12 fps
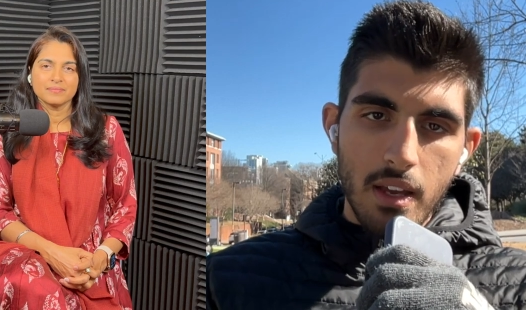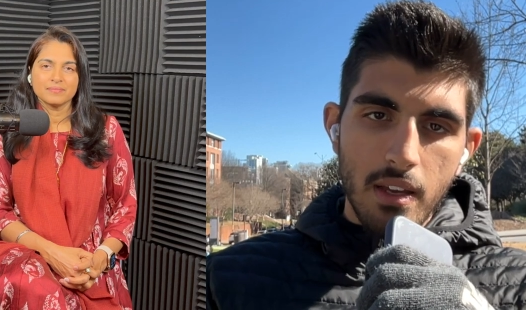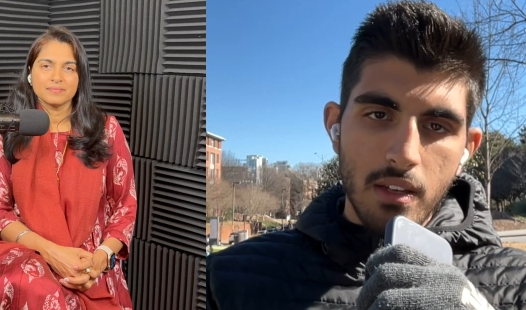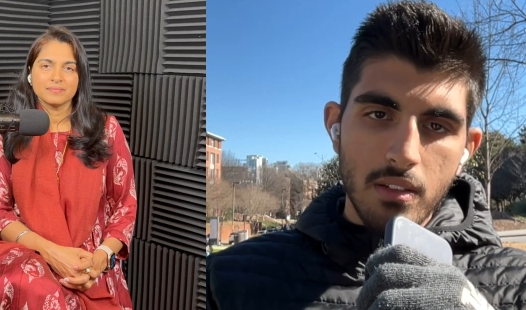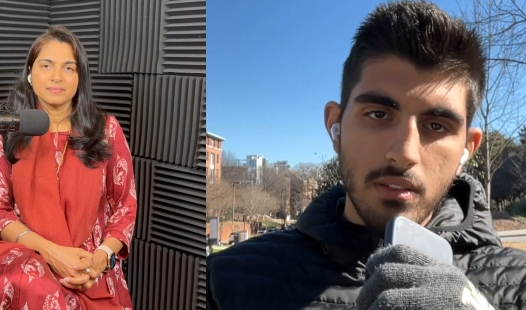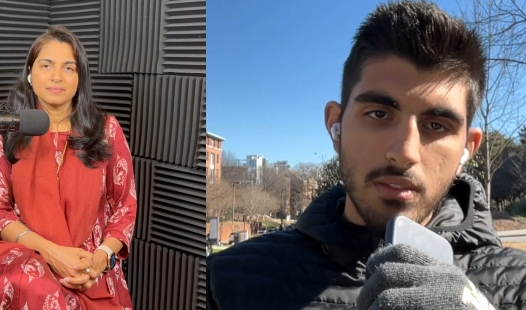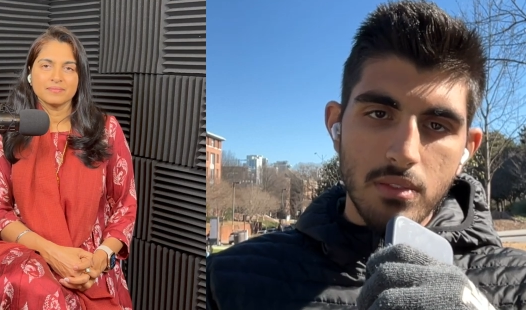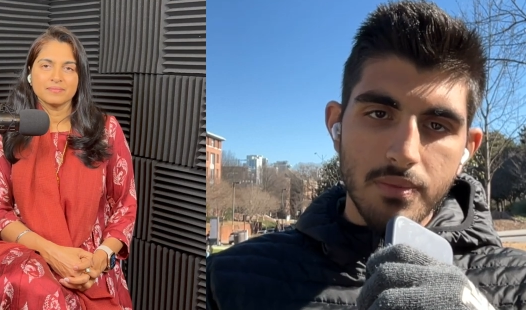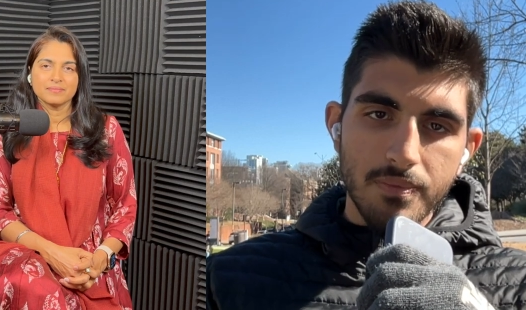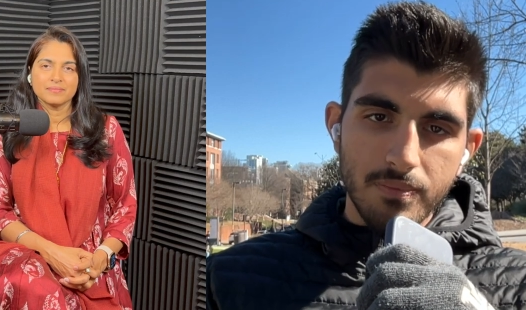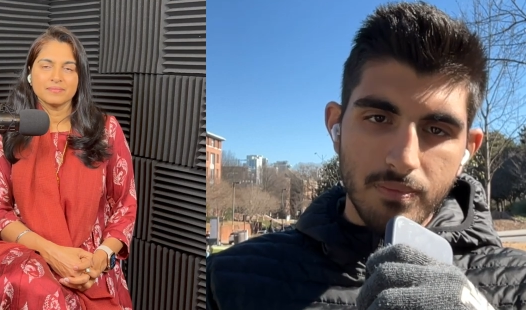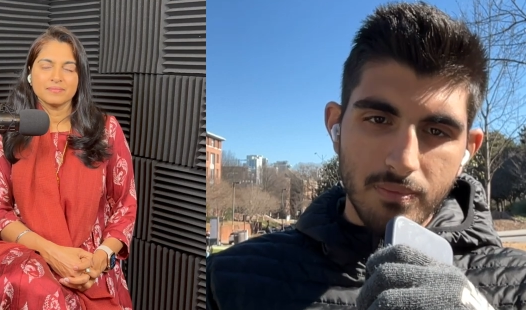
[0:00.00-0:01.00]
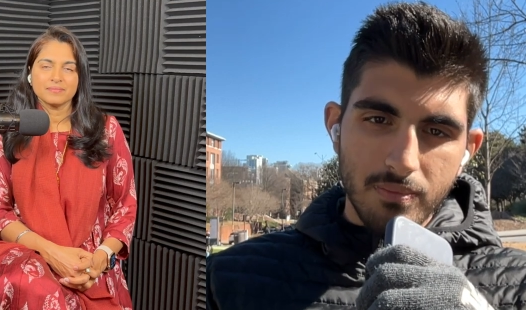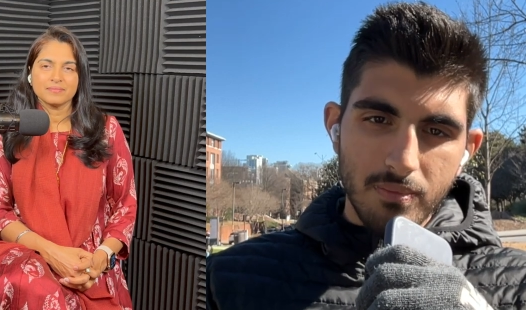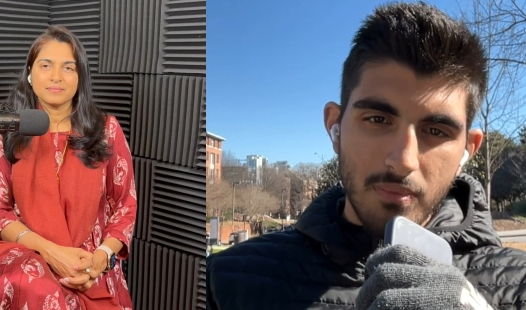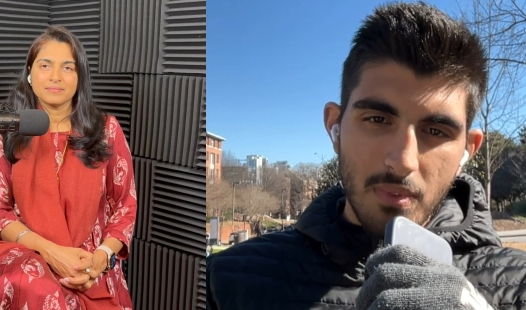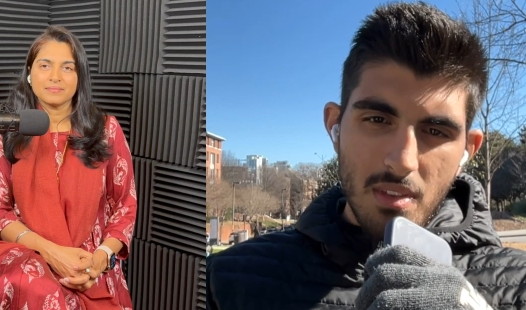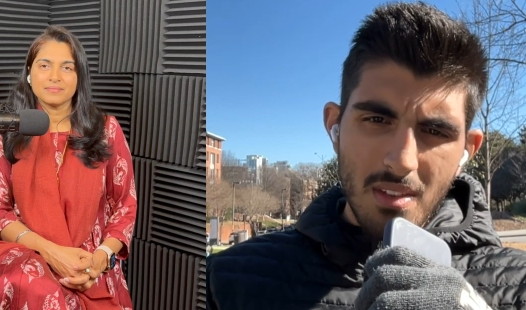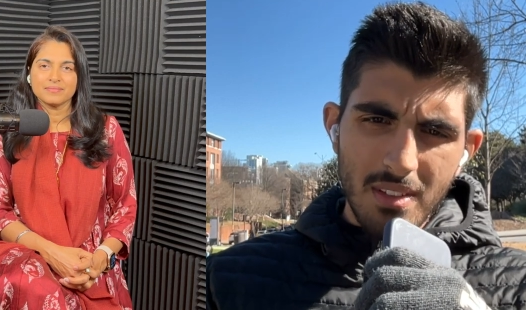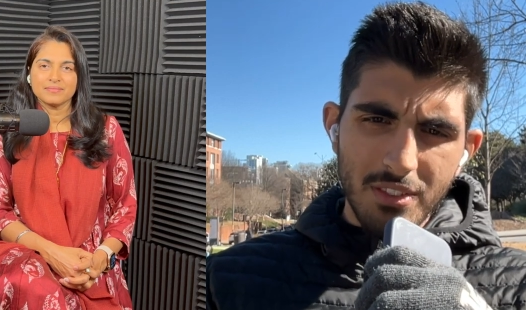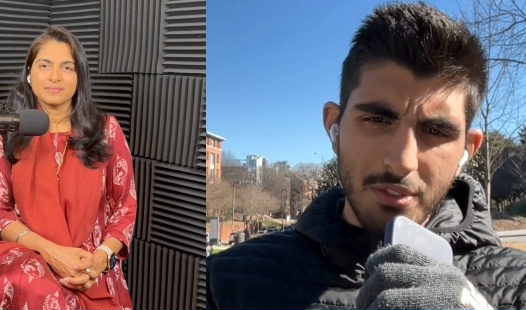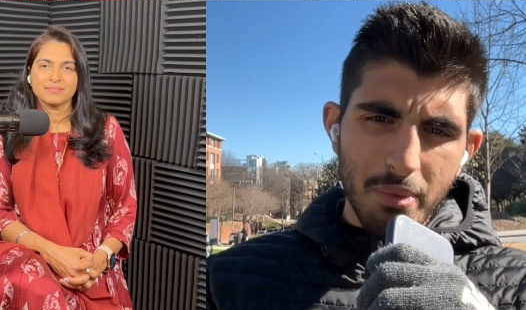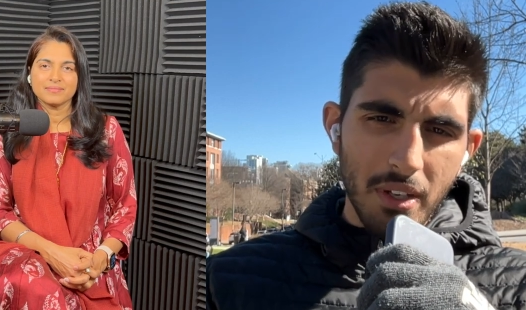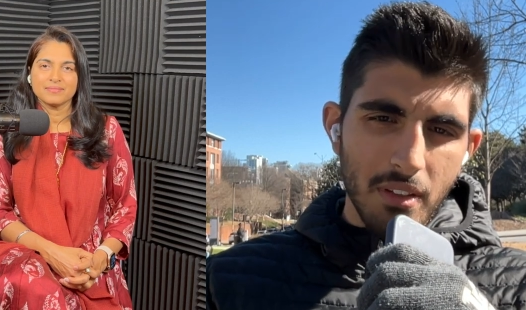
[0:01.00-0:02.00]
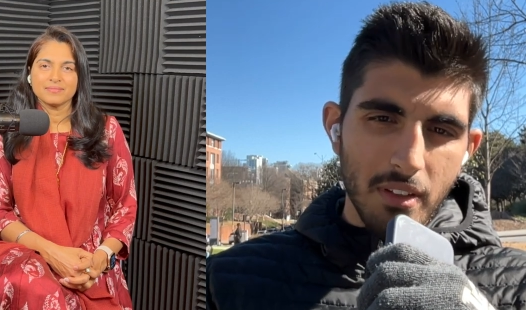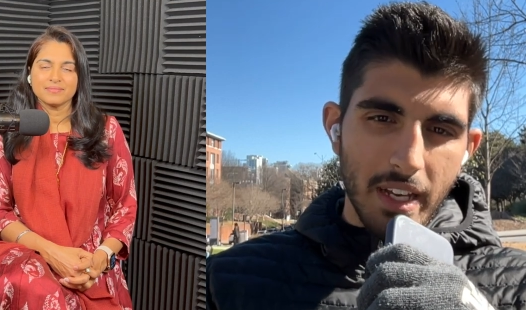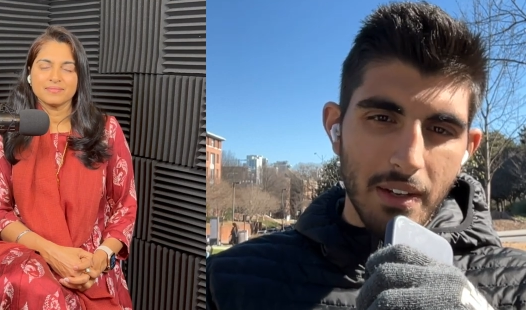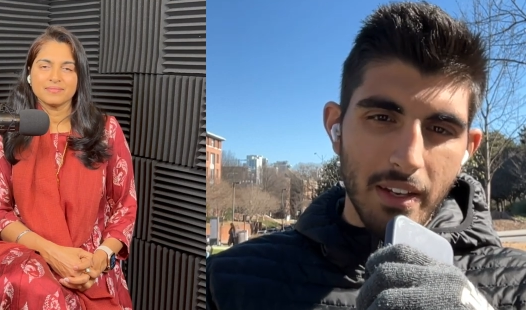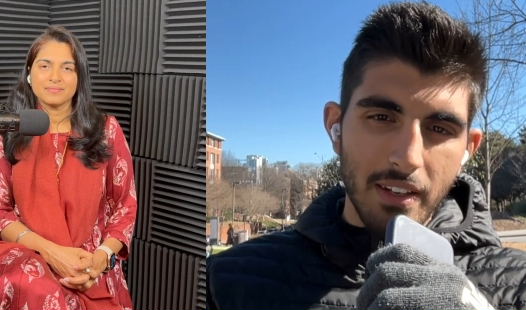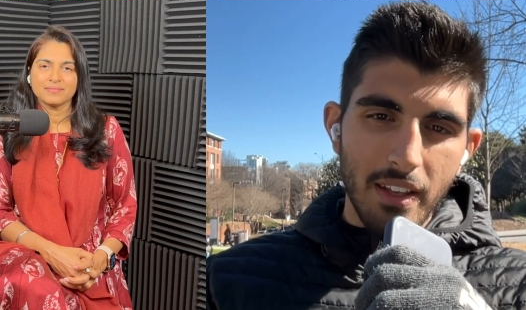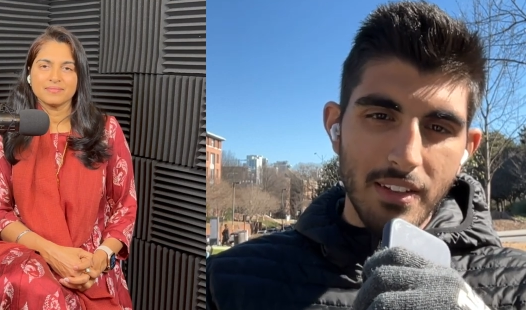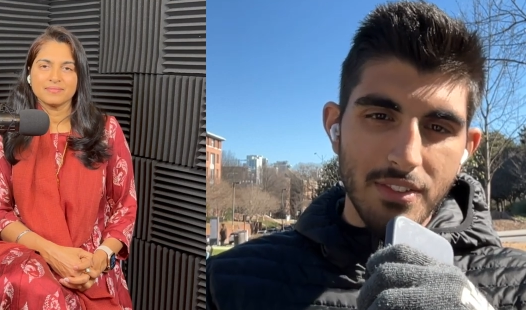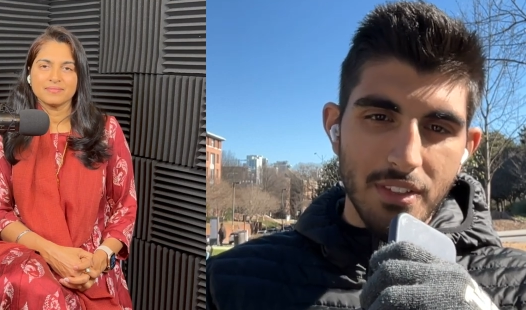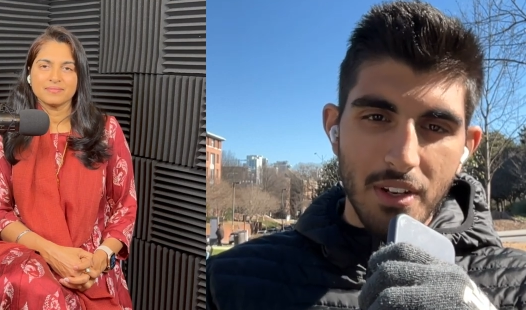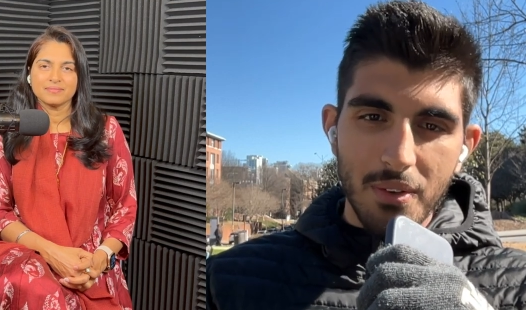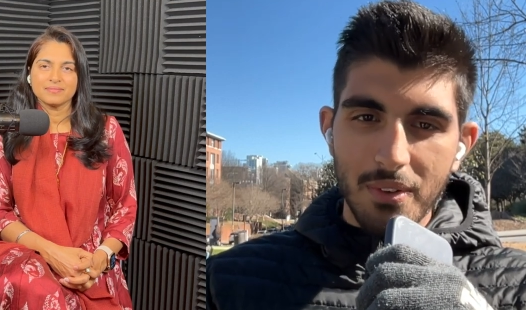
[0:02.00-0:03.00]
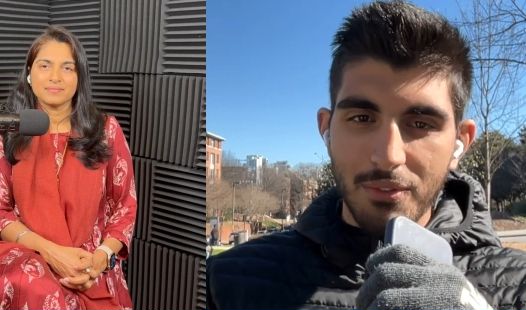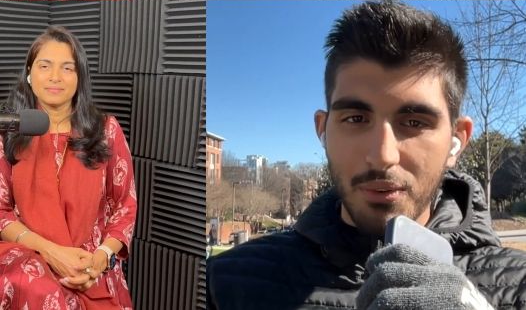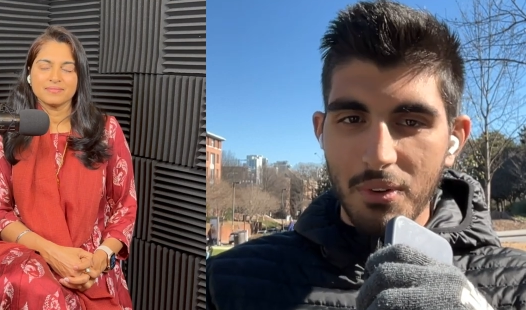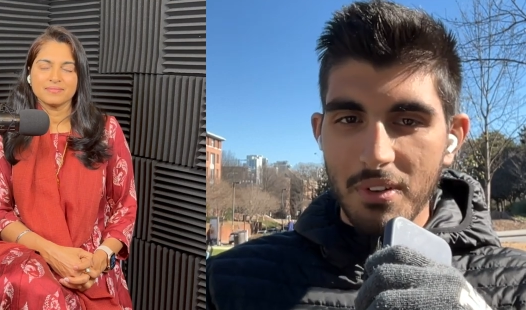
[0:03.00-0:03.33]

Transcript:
Speaker 1: And just be on the lookout and let us know, of